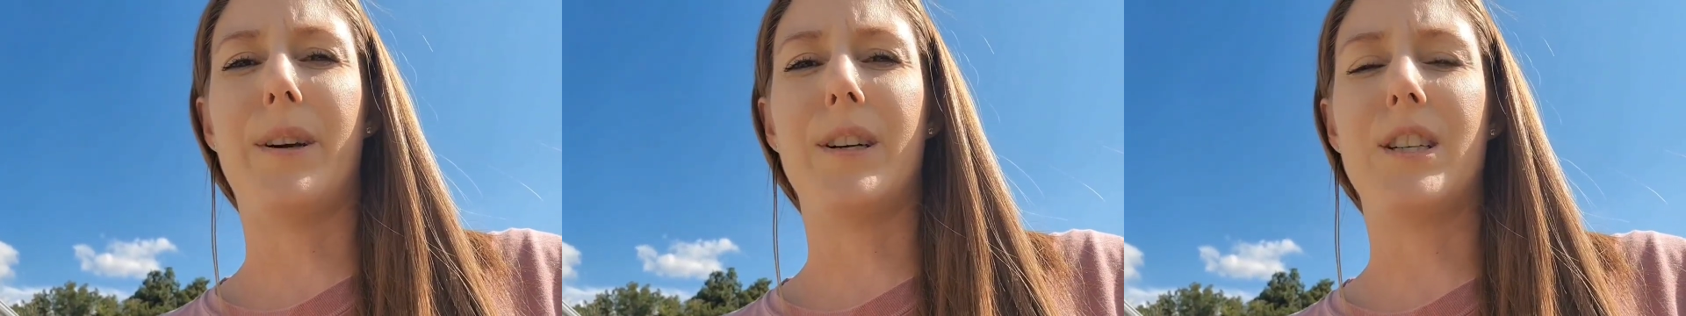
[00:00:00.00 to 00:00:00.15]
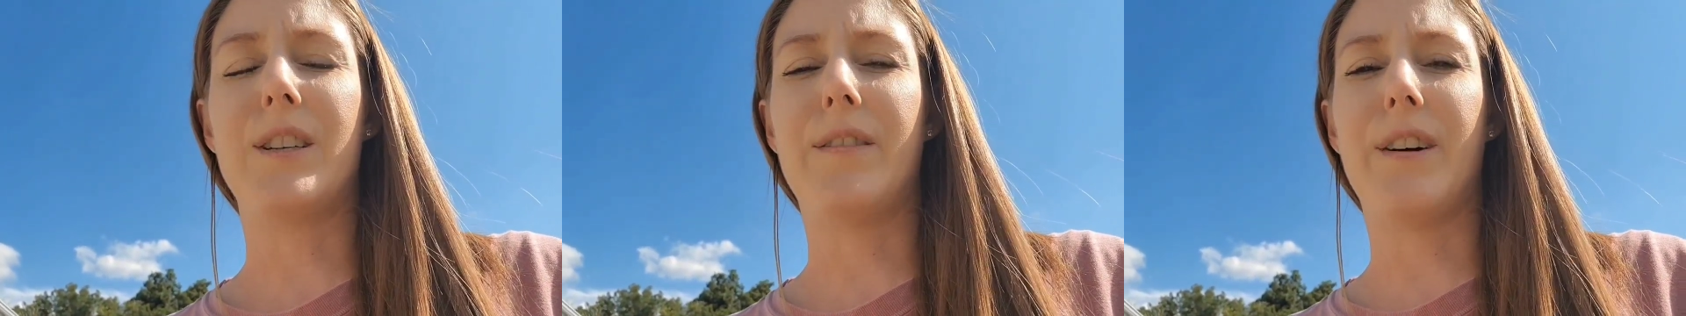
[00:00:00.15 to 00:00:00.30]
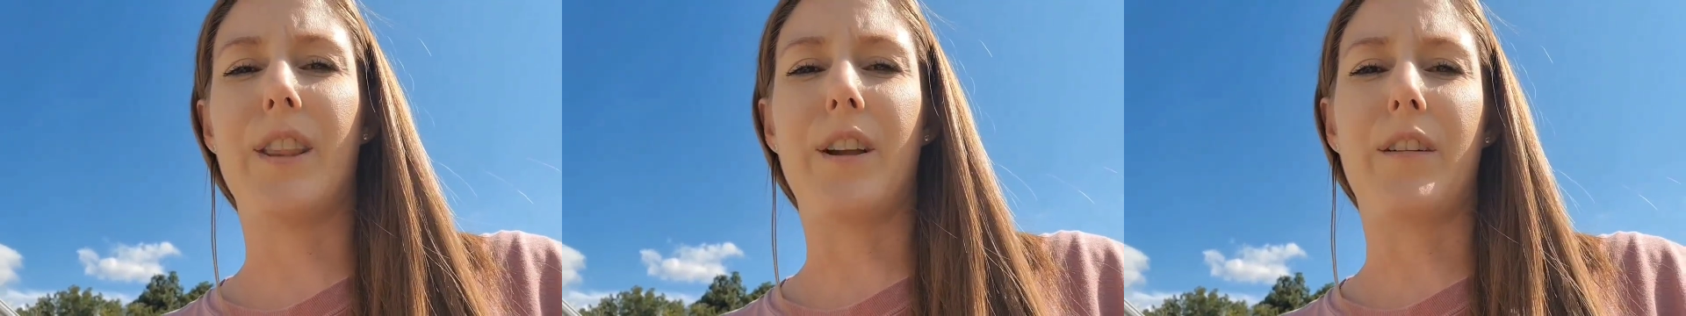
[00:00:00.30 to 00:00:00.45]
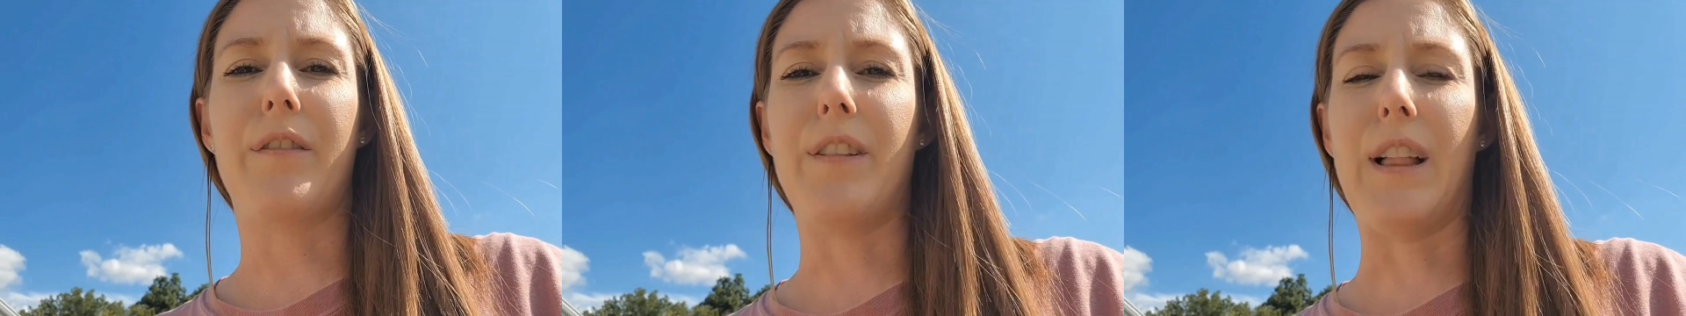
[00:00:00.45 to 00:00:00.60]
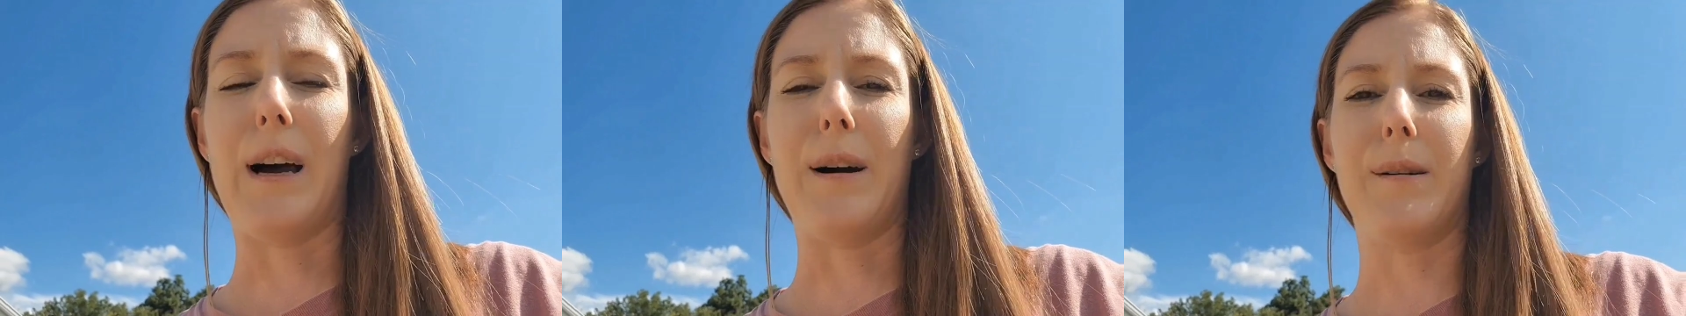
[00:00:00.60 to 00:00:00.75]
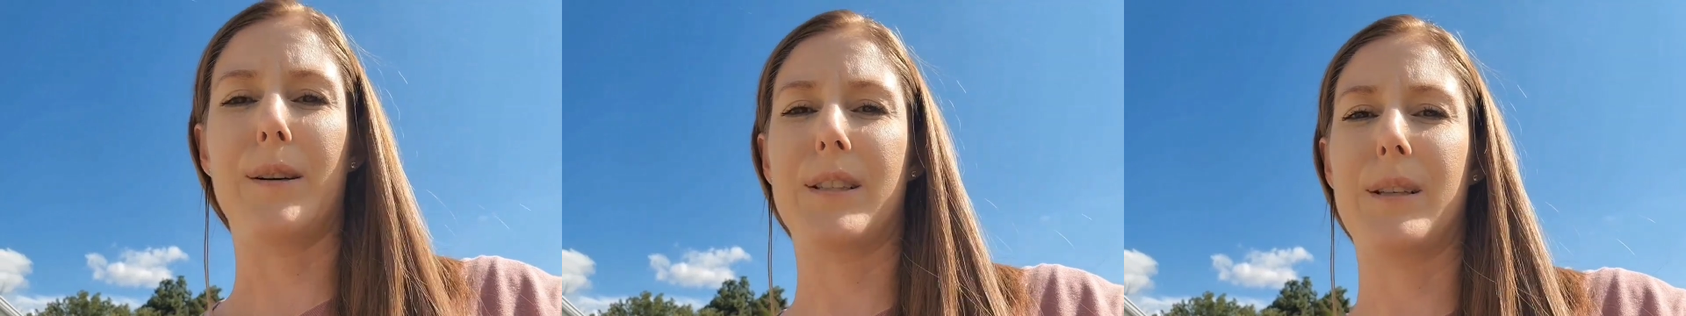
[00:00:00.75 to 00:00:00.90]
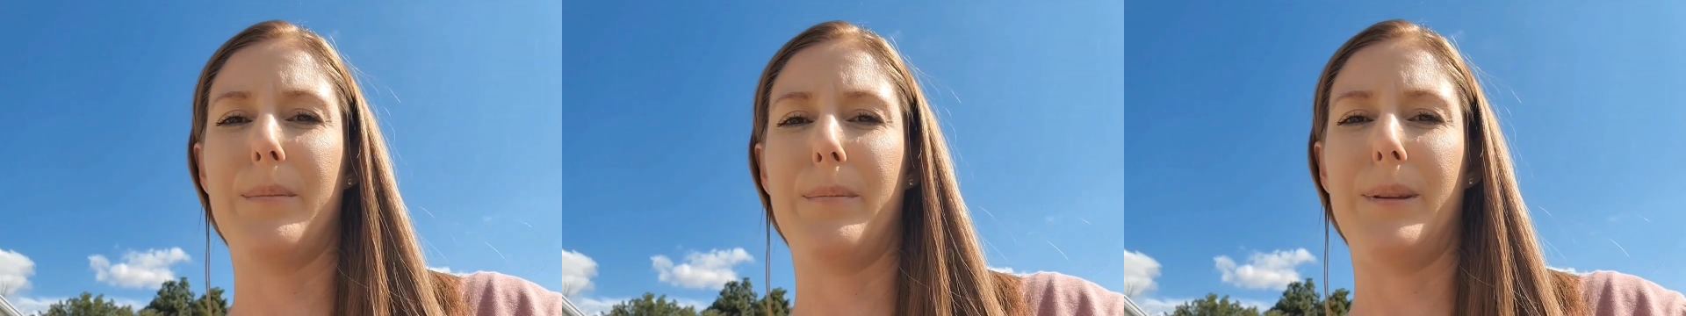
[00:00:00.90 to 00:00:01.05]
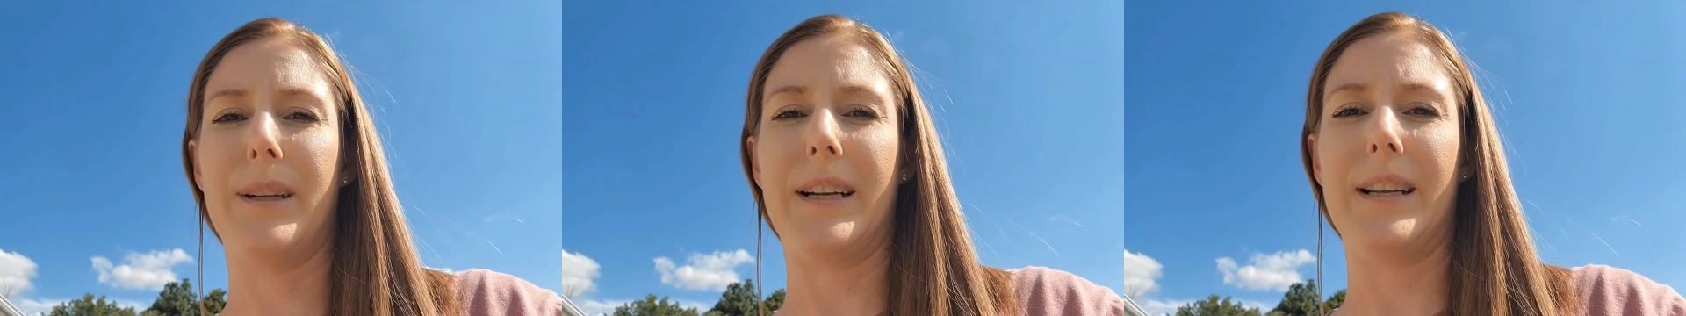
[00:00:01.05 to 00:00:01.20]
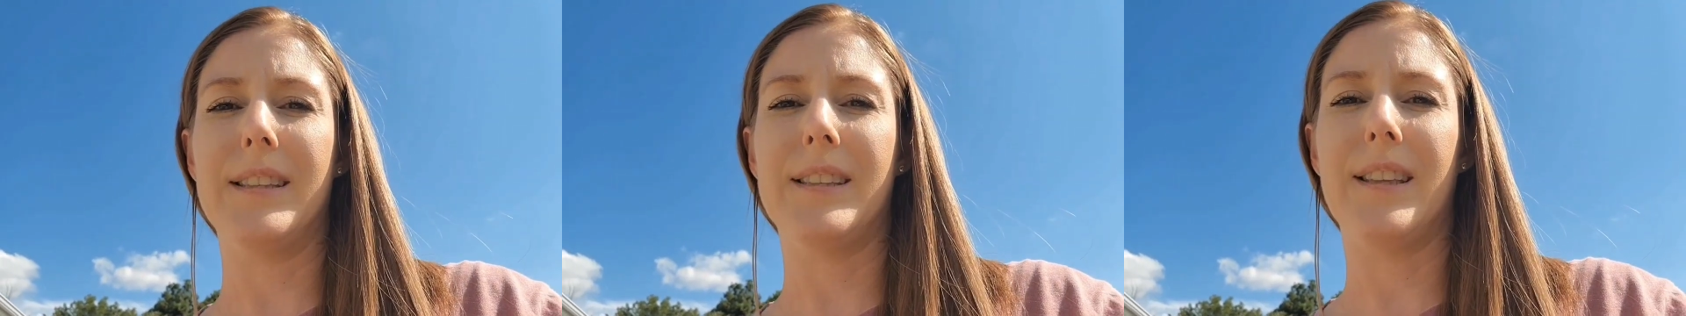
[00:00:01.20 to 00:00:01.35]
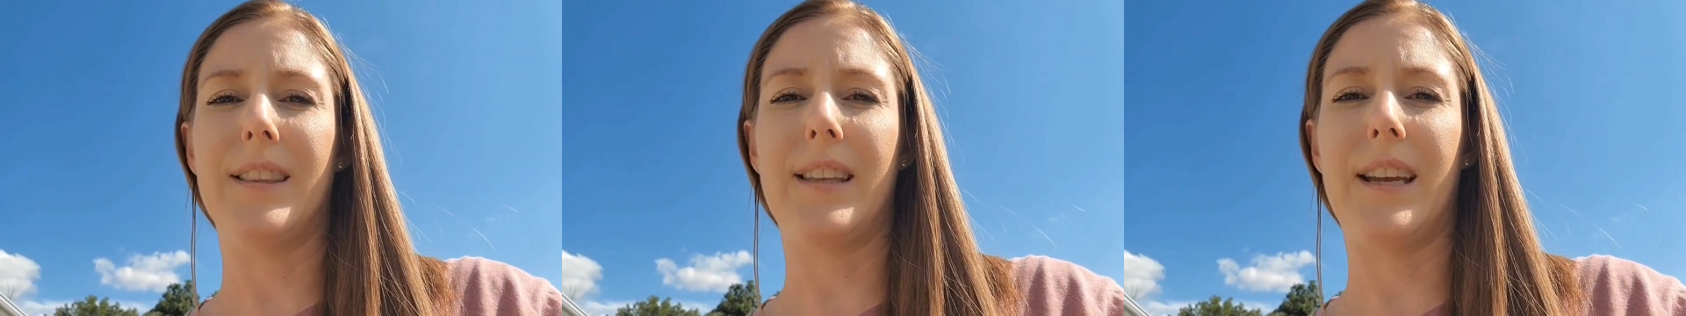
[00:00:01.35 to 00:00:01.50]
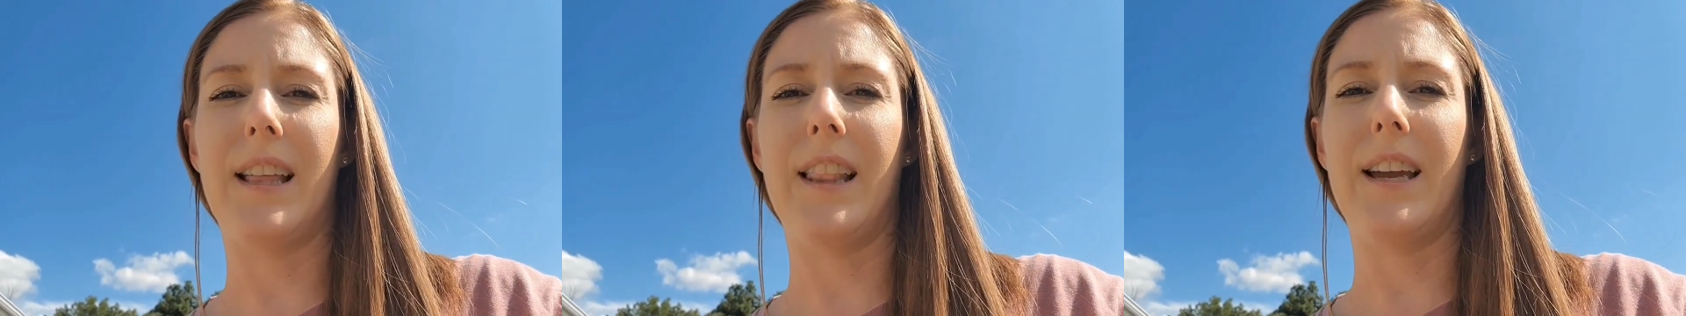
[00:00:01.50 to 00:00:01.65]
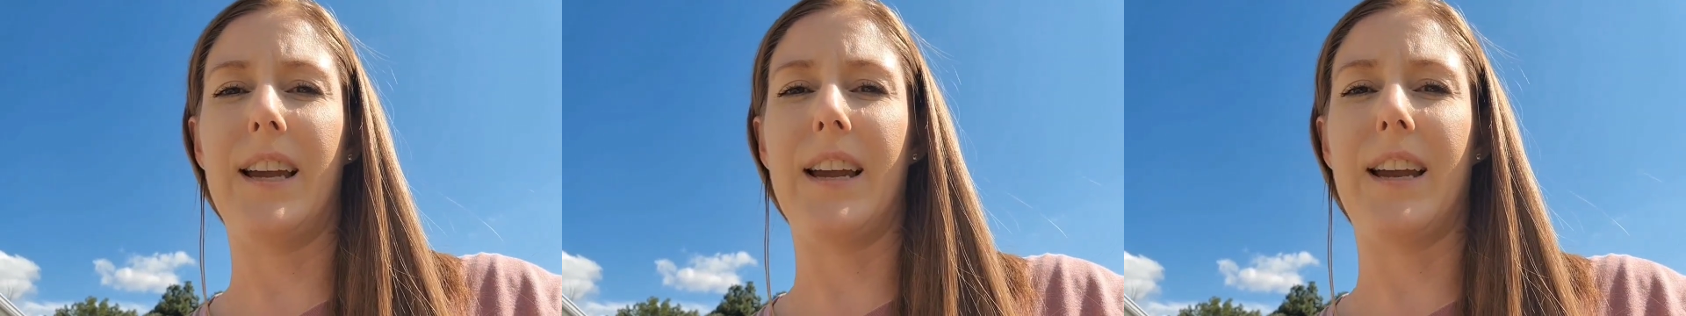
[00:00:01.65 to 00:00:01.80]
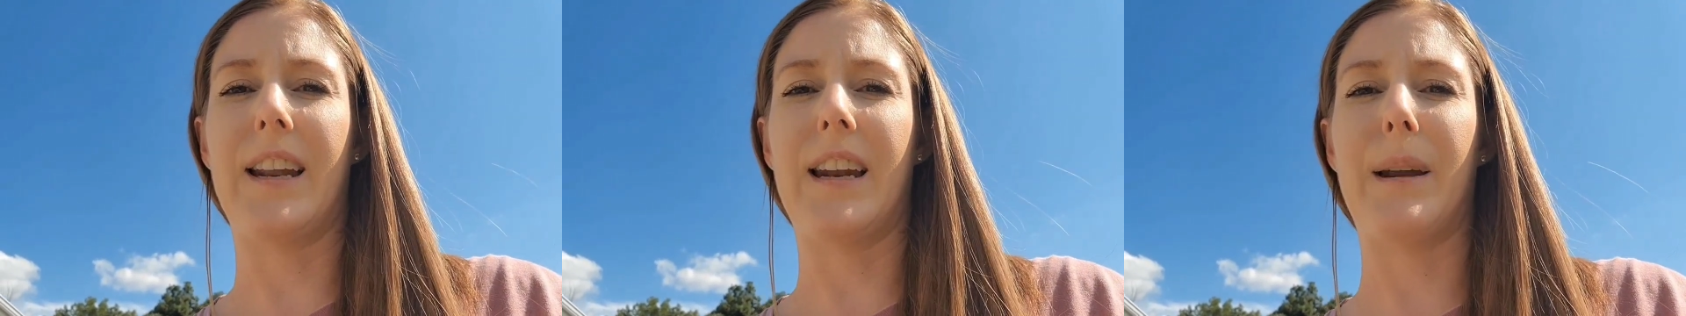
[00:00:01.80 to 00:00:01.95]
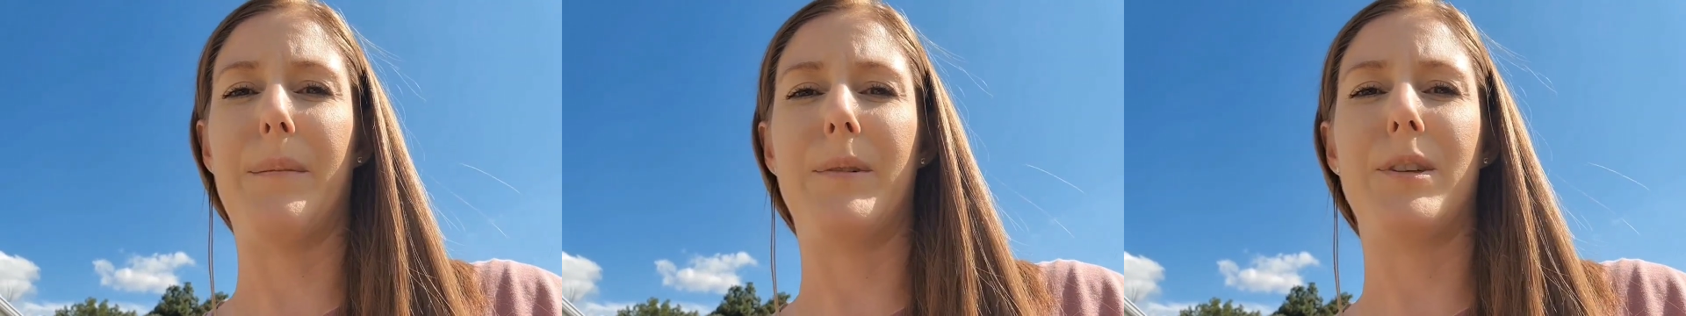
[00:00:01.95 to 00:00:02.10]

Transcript: a bunch of other flowers and plants that they like,